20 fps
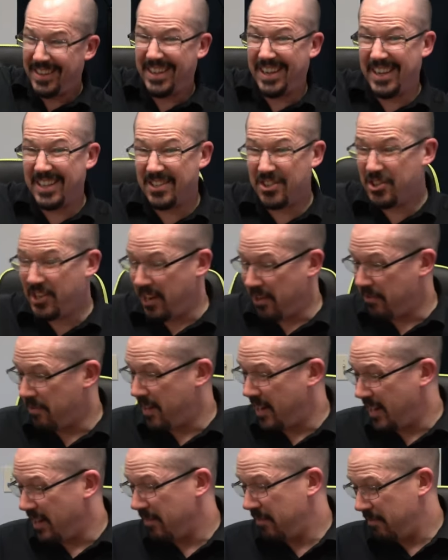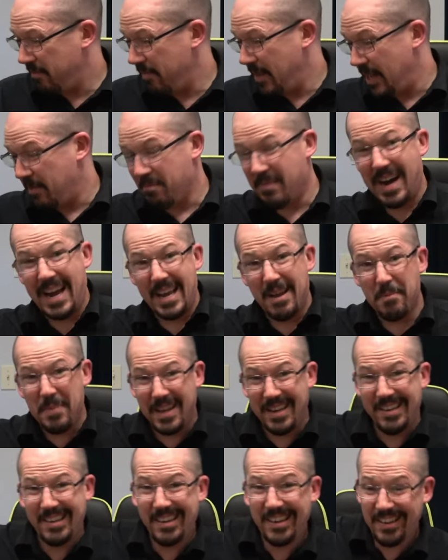is generating, in my
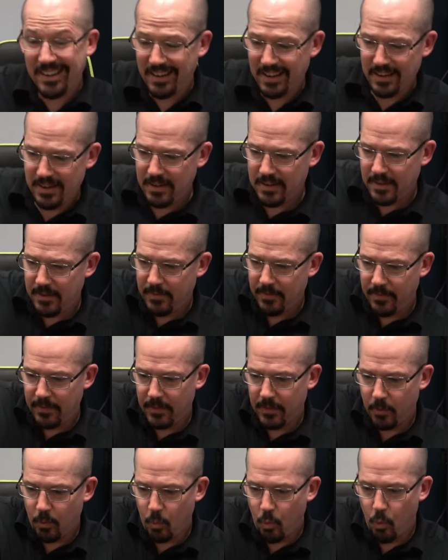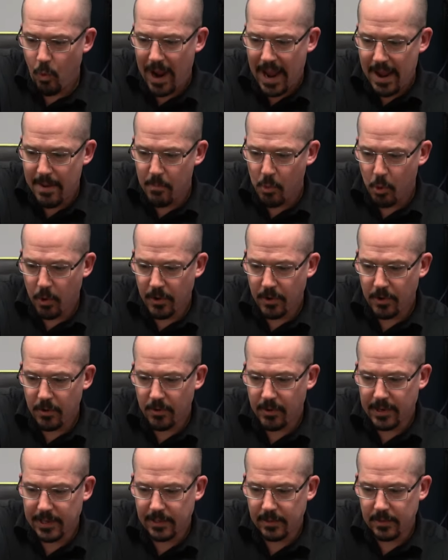opinion, way more
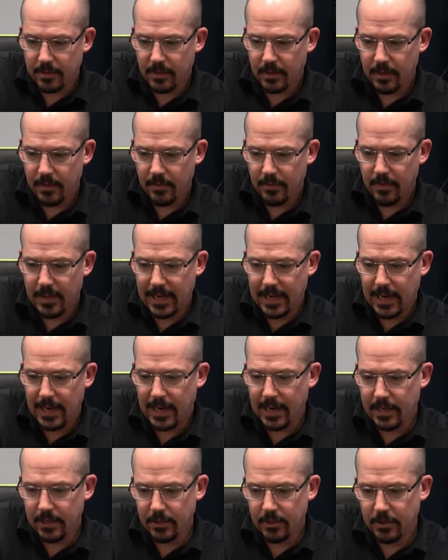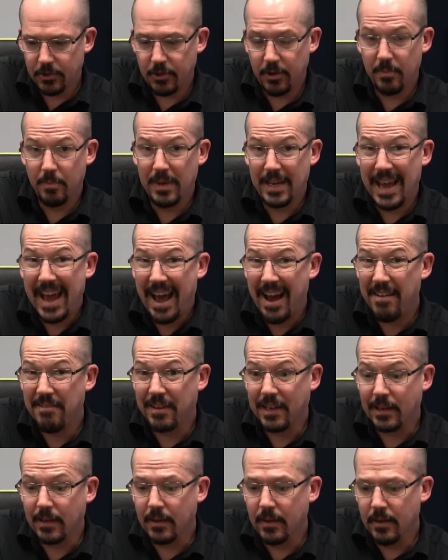noise than I should be
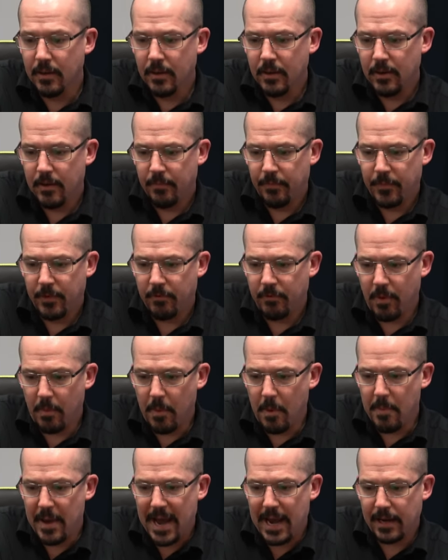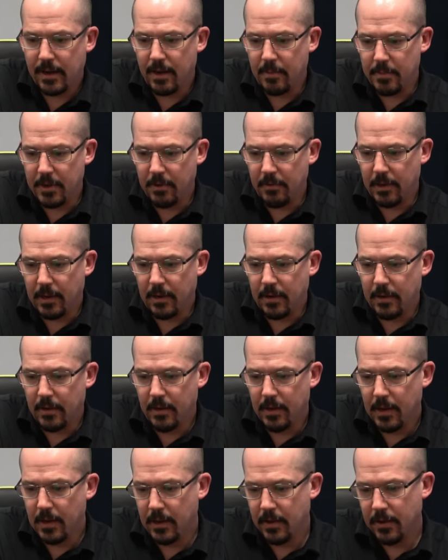having from a backup unit.
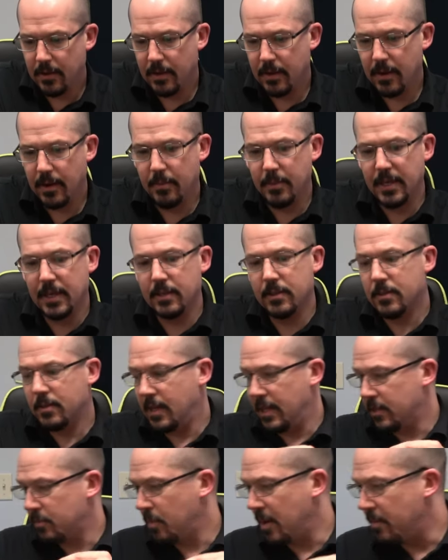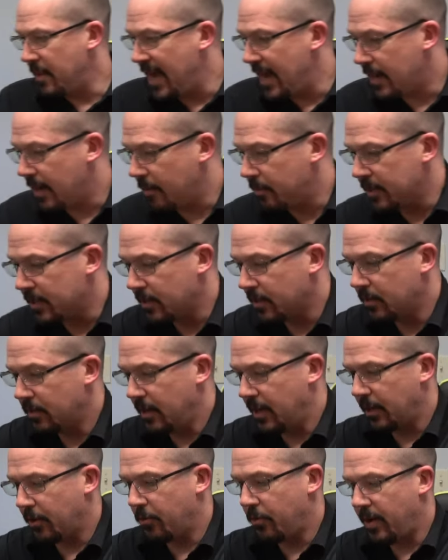I mean, it's, it's my backup. It's
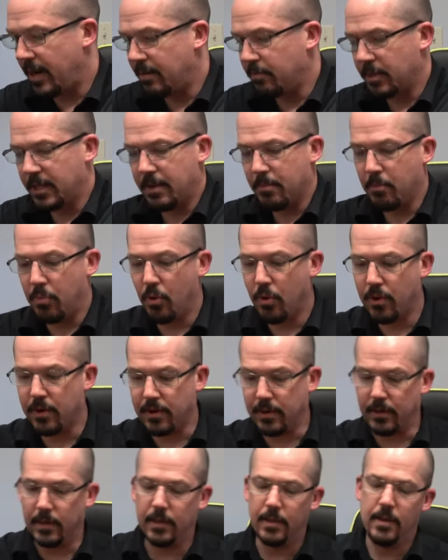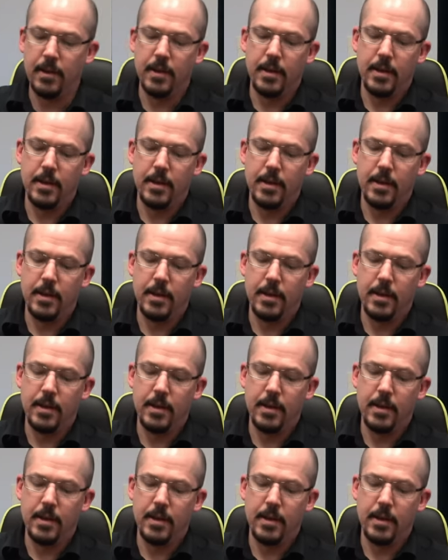incredibly important.